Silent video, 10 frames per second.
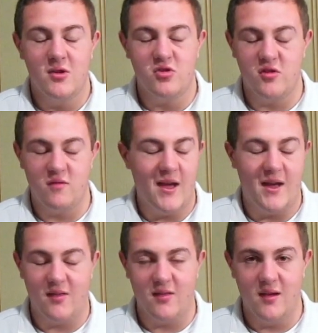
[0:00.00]
just
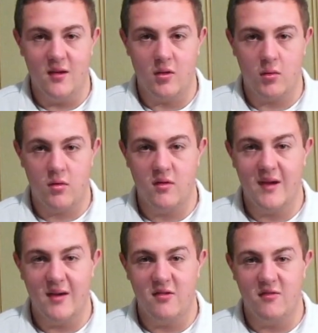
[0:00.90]

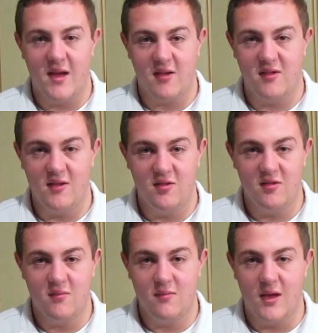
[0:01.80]
coronavirus
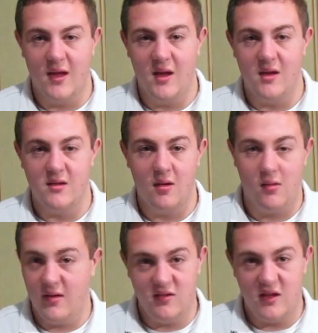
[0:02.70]
vaccines, and are
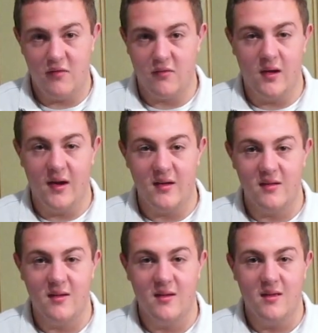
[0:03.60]
they safe or not?